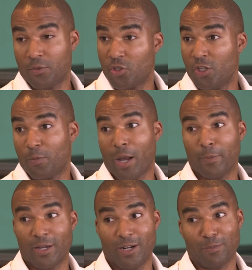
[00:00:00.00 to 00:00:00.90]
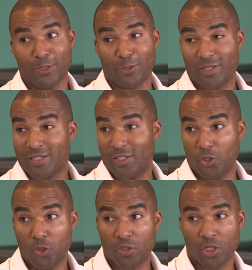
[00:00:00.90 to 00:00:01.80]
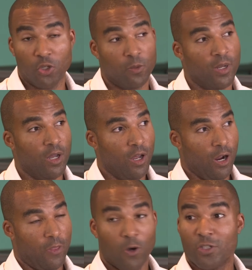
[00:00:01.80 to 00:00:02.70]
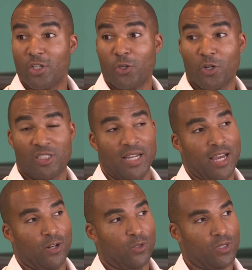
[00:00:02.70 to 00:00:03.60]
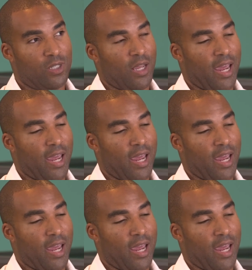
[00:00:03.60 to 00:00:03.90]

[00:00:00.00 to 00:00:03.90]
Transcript: I'm sure you're probably going to upload this to YouTube. Right. Those are your channels.